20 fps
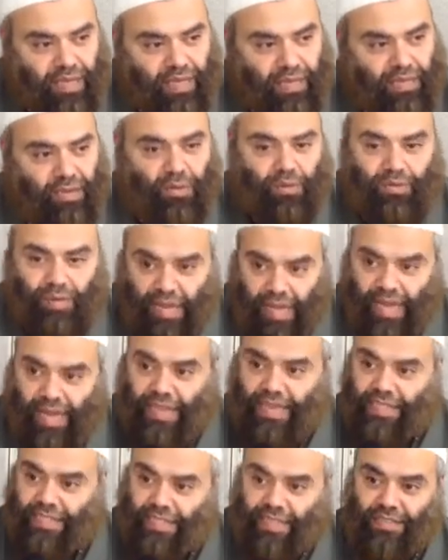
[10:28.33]

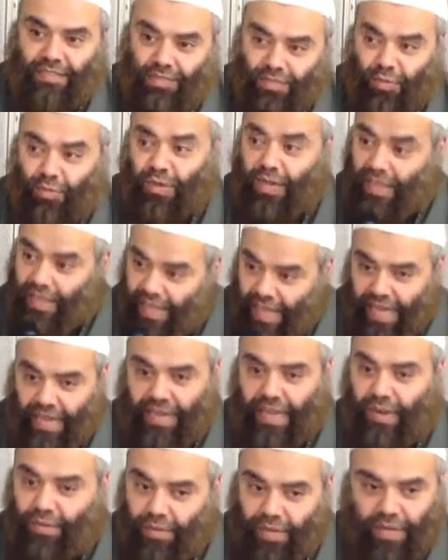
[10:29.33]
relax and joke in the
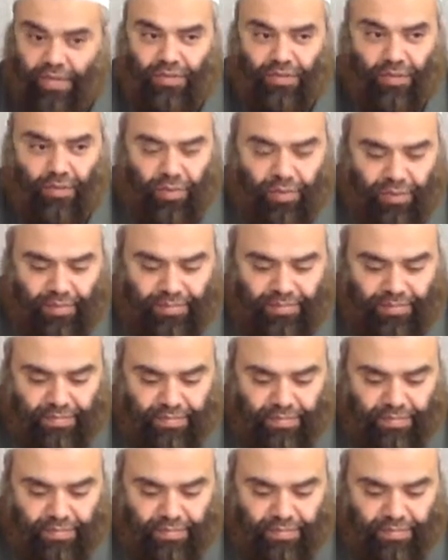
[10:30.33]
halal way and so on.